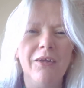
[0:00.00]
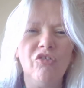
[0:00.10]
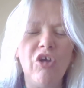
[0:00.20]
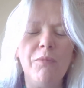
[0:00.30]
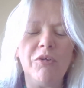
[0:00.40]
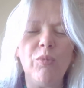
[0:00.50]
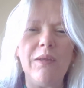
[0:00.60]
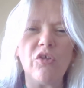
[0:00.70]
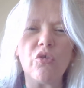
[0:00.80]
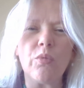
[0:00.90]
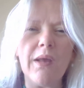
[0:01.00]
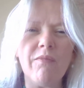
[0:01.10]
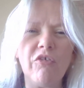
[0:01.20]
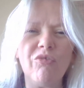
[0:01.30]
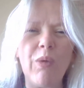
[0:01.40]
So between the three of
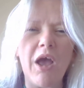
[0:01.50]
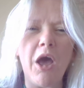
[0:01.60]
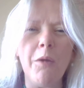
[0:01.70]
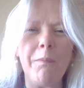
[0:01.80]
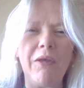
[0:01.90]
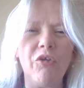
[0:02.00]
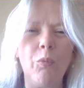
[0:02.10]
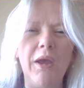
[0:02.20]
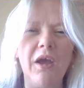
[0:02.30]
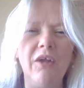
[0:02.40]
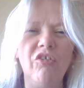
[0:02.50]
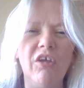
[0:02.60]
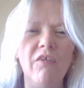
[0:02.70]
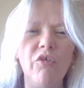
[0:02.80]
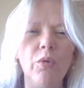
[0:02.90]
us, we're hoping that we're going to
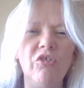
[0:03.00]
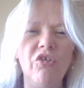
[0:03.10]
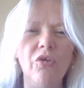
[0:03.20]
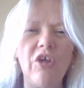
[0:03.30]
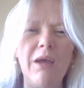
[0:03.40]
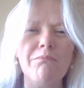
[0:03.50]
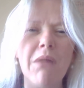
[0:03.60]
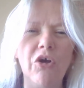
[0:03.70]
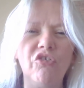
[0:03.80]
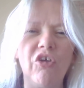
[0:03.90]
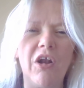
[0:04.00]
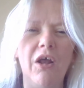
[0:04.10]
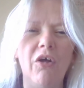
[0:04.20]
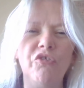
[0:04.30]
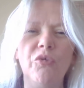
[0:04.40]
give you a 2-day
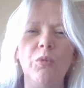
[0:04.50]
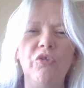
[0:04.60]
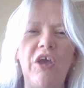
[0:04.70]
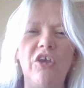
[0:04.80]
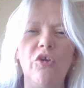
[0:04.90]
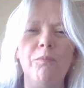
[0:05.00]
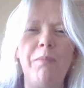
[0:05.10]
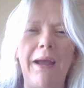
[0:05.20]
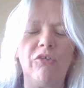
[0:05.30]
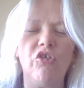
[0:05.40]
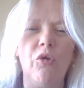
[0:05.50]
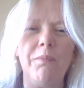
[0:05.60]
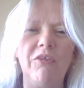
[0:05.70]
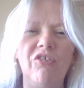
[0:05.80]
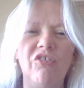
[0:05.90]
masterclass that will take you back to your
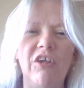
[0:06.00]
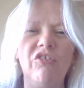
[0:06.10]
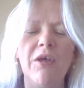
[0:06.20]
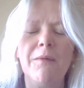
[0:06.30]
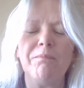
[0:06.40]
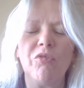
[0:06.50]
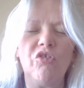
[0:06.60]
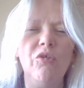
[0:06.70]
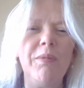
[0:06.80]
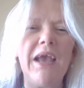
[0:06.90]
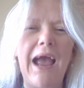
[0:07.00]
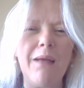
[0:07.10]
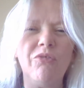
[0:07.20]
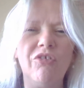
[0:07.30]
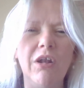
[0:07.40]
businesses to be
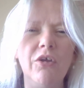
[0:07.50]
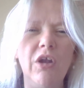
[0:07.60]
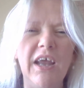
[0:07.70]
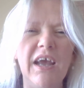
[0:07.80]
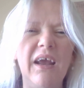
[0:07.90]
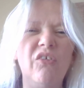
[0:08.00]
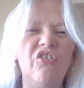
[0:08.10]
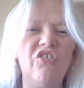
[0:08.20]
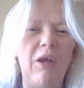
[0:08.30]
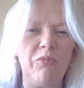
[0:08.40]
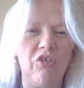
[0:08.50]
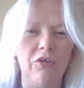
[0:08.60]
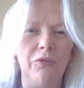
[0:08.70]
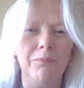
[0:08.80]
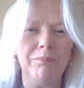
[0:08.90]
absolutely
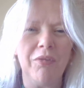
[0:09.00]
exceptional.